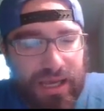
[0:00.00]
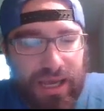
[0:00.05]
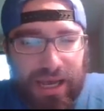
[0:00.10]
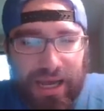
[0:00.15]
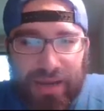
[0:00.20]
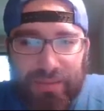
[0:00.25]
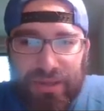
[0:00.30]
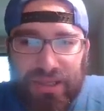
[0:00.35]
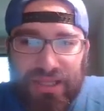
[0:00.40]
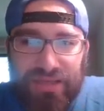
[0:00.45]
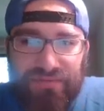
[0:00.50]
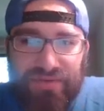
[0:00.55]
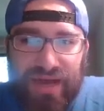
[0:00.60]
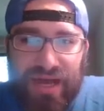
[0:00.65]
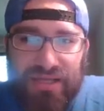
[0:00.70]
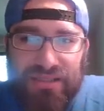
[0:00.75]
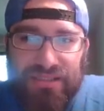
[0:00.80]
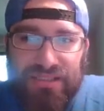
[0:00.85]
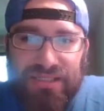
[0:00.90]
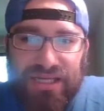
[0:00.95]
I mean, they've
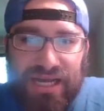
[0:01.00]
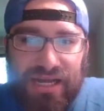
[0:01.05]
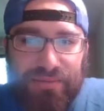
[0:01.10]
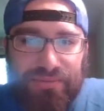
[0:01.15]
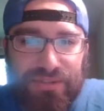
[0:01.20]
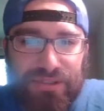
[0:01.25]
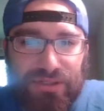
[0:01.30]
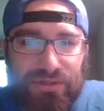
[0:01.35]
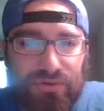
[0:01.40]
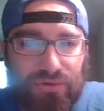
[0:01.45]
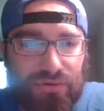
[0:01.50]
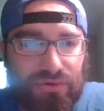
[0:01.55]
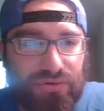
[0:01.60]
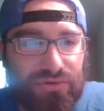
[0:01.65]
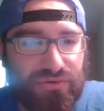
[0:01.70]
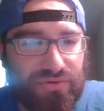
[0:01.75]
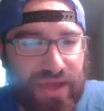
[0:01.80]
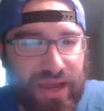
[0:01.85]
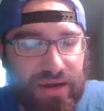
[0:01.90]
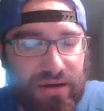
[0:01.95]
gotten tops here or
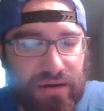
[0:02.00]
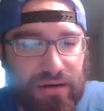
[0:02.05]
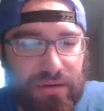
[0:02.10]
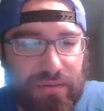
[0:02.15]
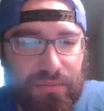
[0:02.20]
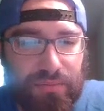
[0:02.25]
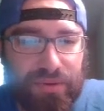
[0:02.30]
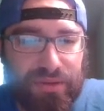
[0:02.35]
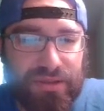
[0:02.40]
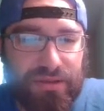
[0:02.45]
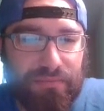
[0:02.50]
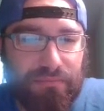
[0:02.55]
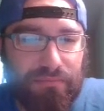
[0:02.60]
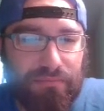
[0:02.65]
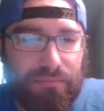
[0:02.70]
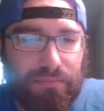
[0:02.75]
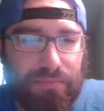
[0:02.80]
there, but the